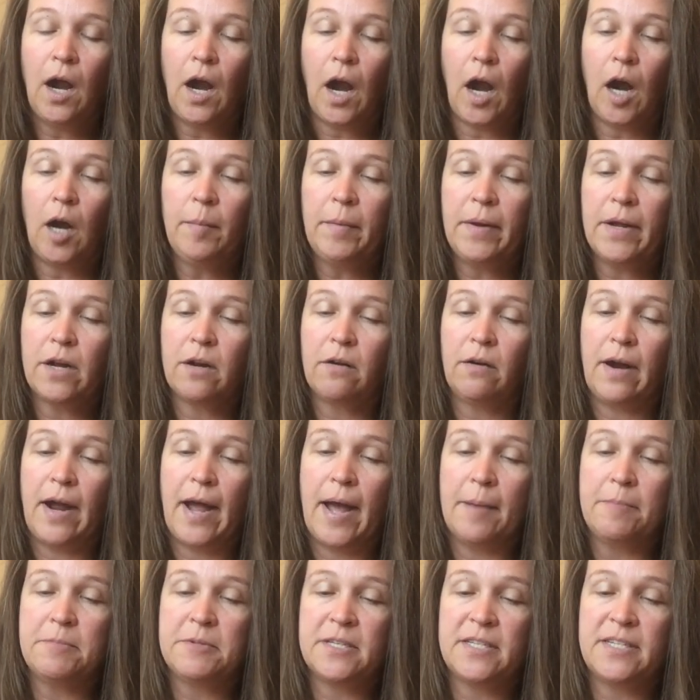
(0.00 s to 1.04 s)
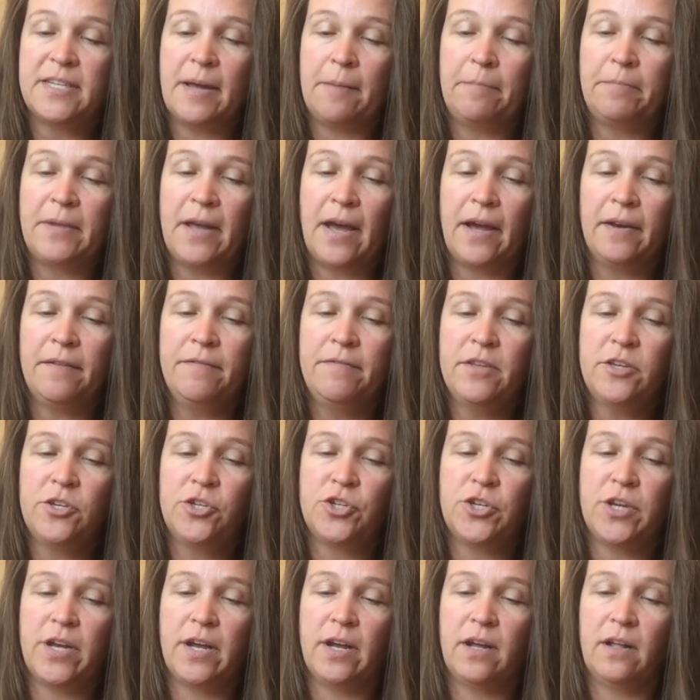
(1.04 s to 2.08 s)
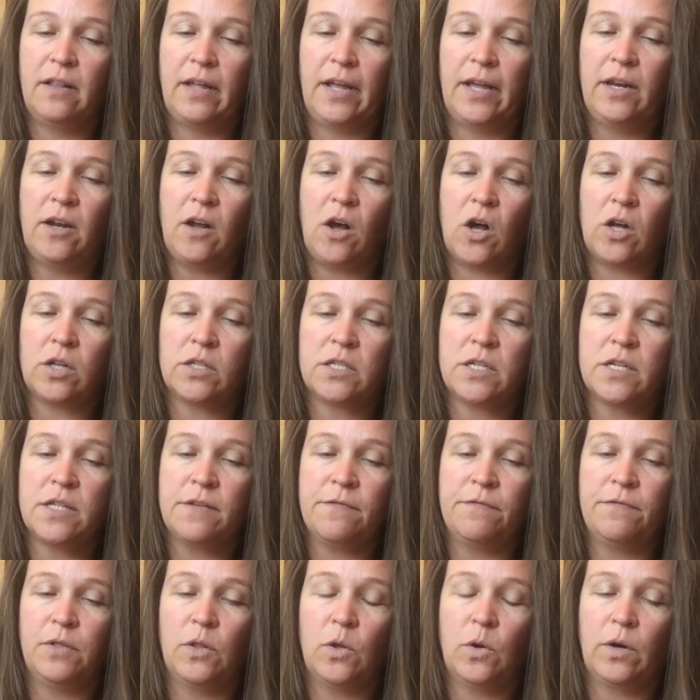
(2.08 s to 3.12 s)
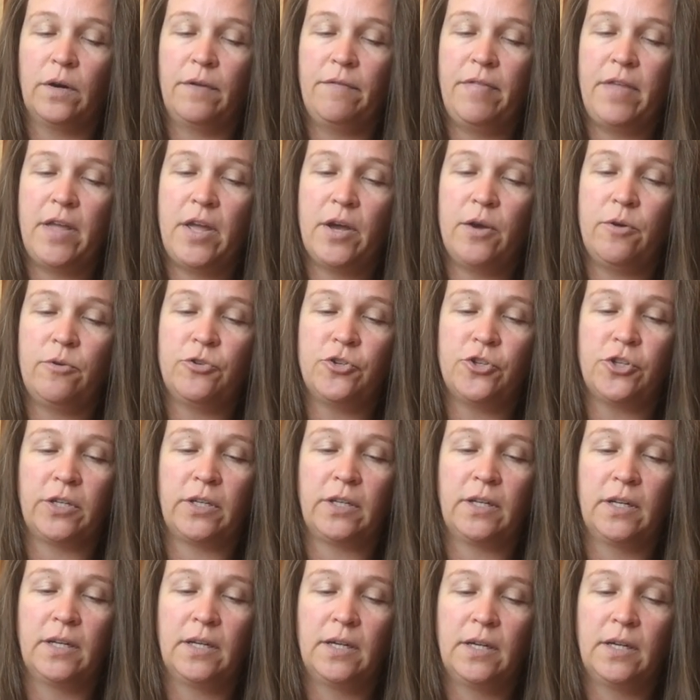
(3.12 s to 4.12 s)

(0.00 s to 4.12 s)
Hermit crab stepped out of the shell and onto the floor of the ocean.